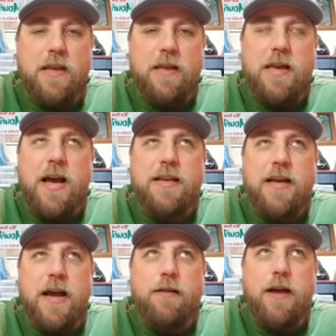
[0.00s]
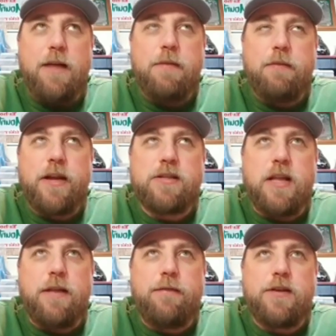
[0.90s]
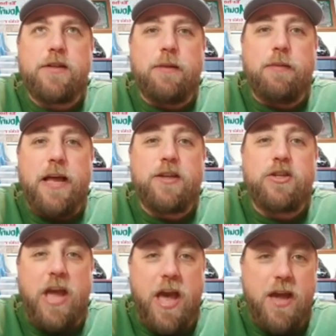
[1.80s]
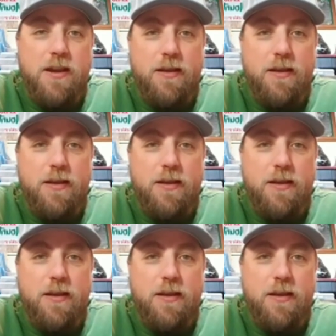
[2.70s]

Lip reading: Yeah, I remember catching a lot of fish on the black shad.